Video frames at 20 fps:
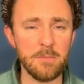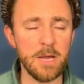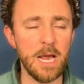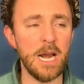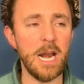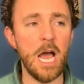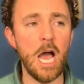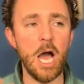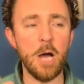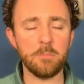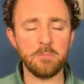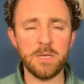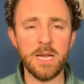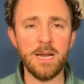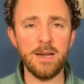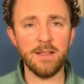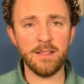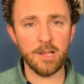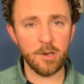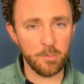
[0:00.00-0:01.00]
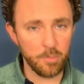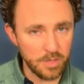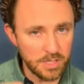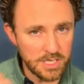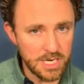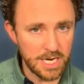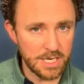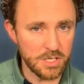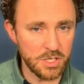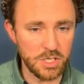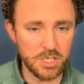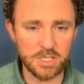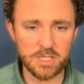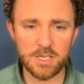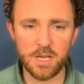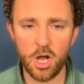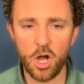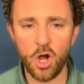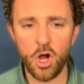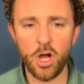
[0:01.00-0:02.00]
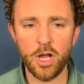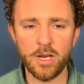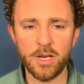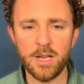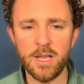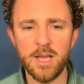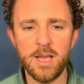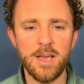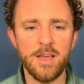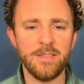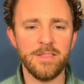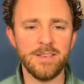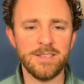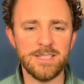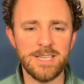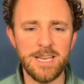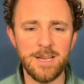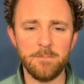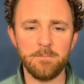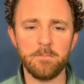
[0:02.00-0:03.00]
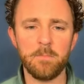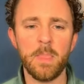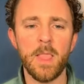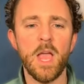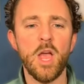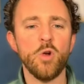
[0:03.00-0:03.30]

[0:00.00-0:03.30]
kind of updating their projections on the team.